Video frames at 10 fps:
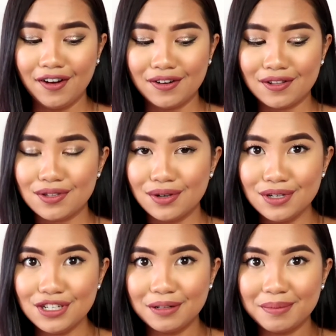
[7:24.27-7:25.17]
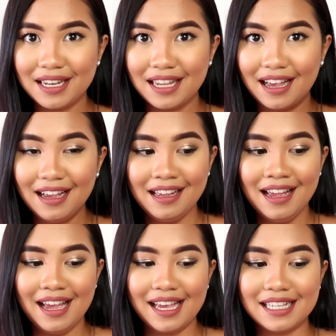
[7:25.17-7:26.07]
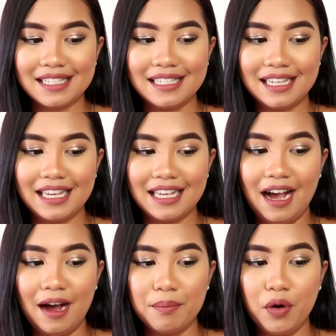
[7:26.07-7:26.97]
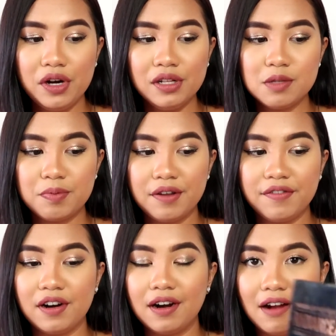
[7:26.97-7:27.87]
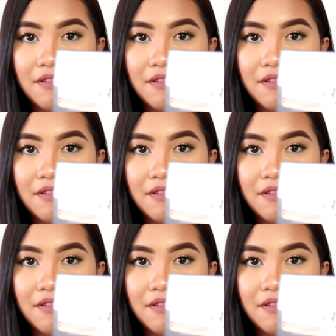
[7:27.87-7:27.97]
on social media is the Models Prefer